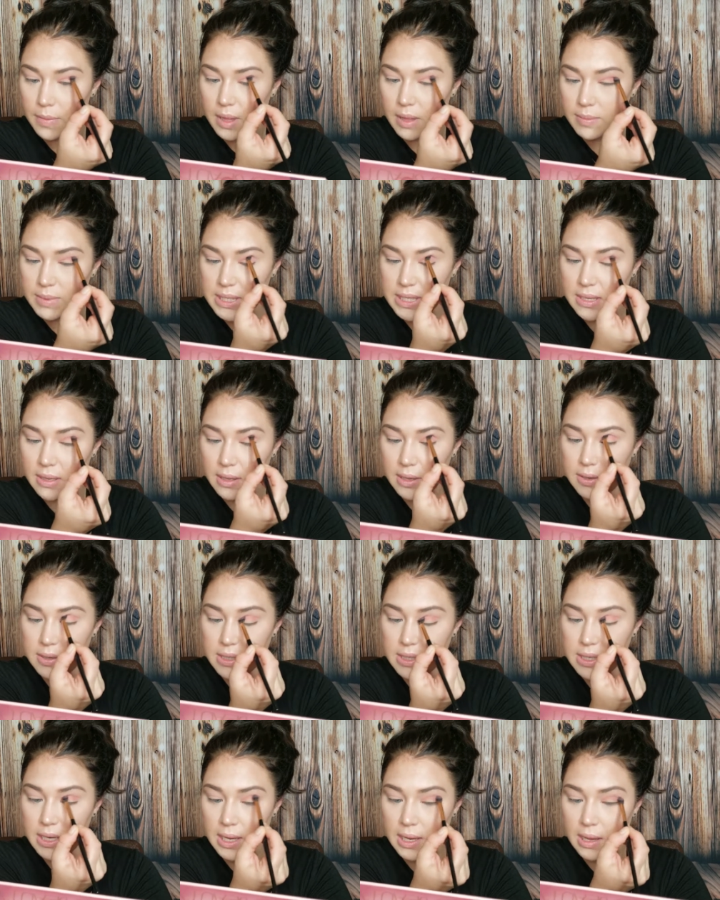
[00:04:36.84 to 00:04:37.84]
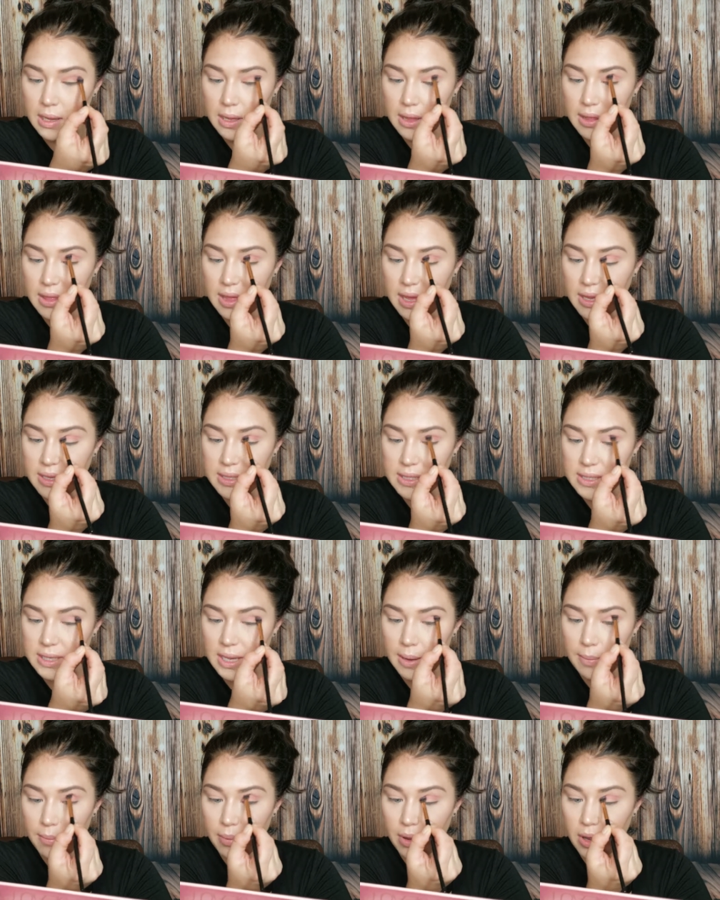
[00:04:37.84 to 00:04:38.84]
I'm still using that
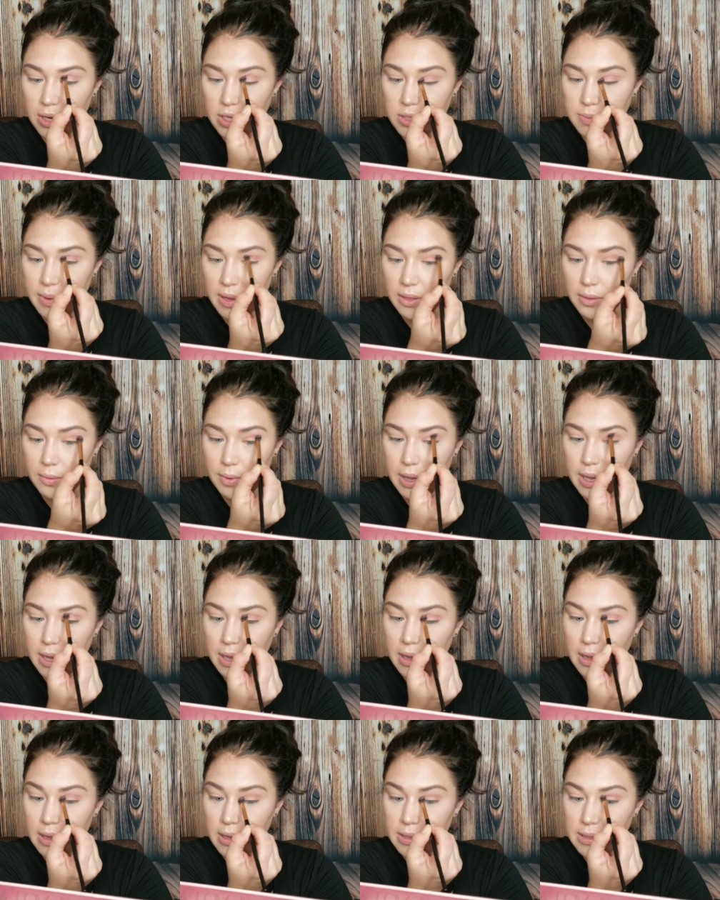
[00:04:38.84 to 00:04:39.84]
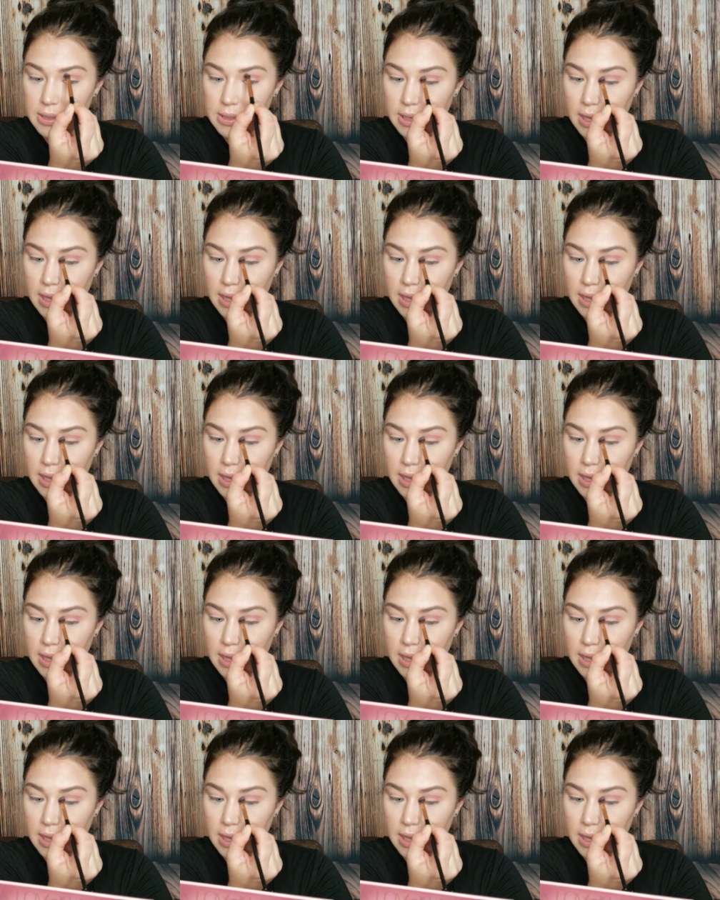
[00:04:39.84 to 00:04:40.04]
same brush, by the way, guys.